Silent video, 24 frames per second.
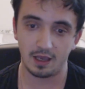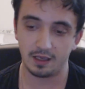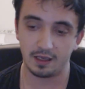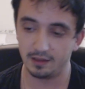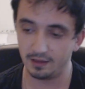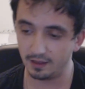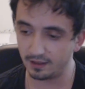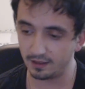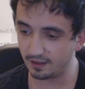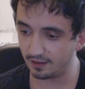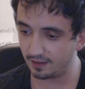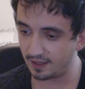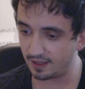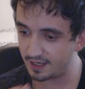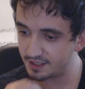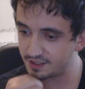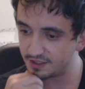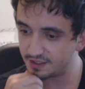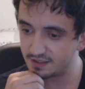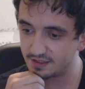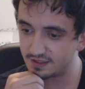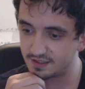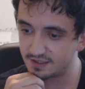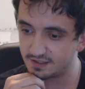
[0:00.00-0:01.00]
in League of
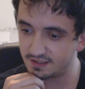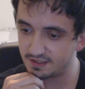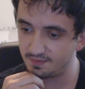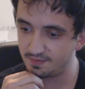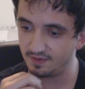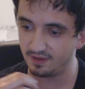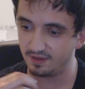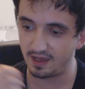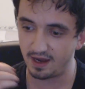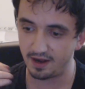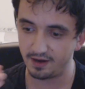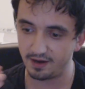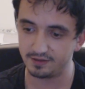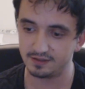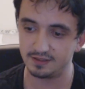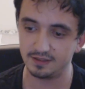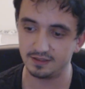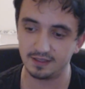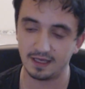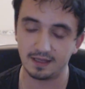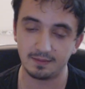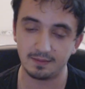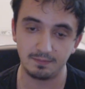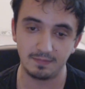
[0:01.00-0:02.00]
Legends similarity,
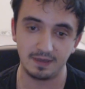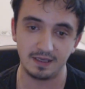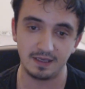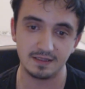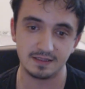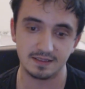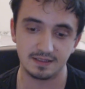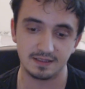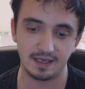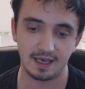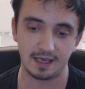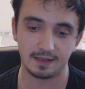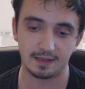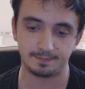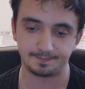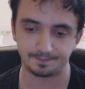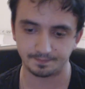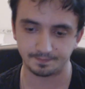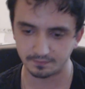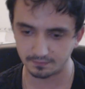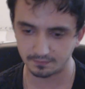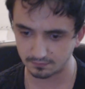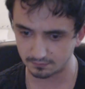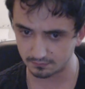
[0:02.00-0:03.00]
that means that
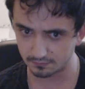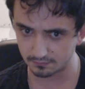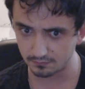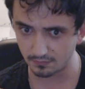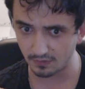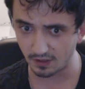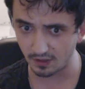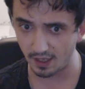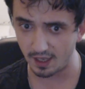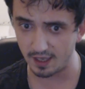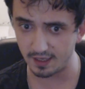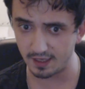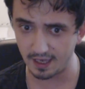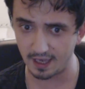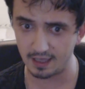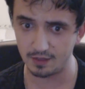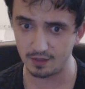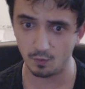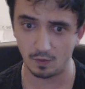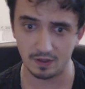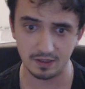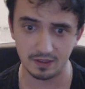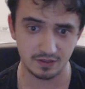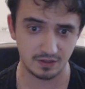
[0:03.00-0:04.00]

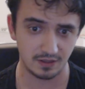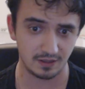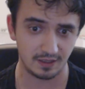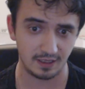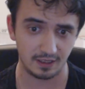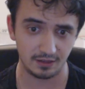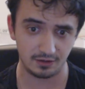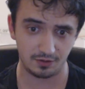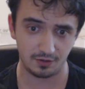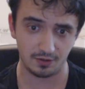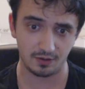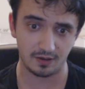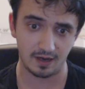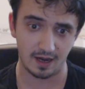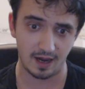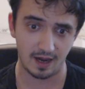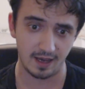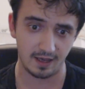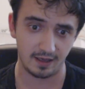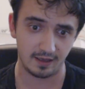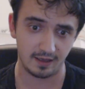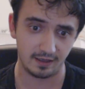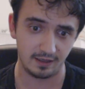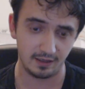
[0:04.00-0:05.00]
again, once you get to your
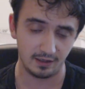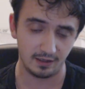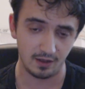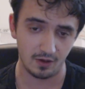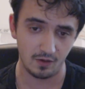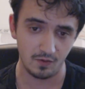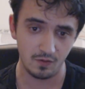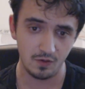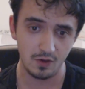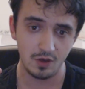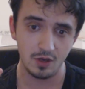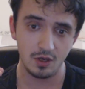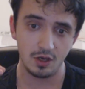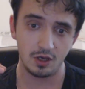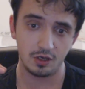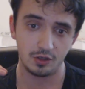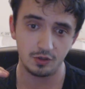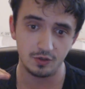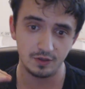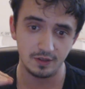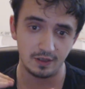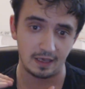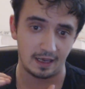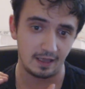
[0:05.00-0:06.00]
high elo
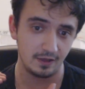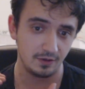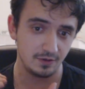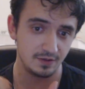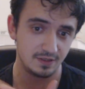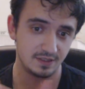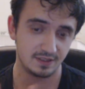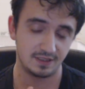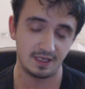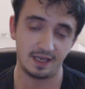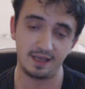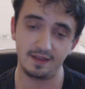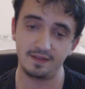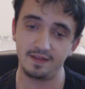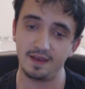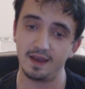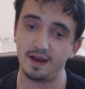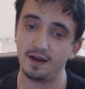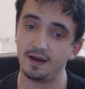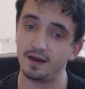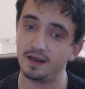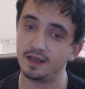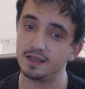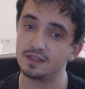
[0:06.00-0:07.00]
and you stay
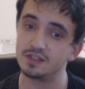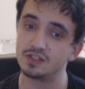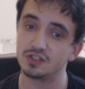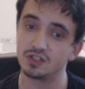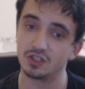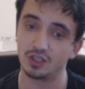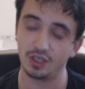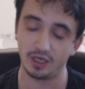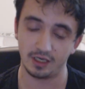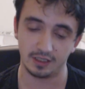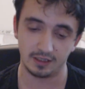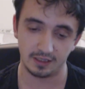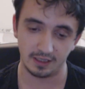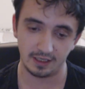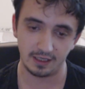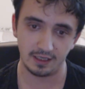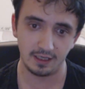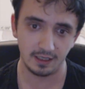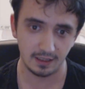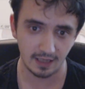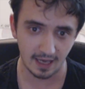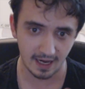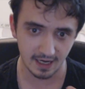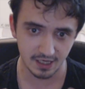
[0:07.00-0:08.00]
there, it's good.
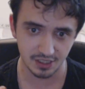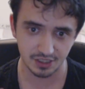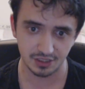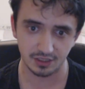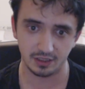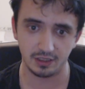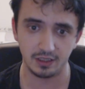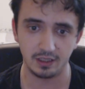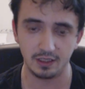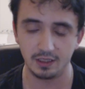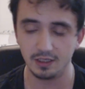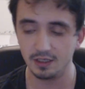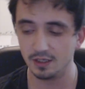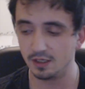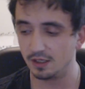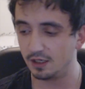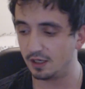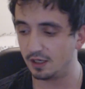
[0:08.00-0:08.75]
It actually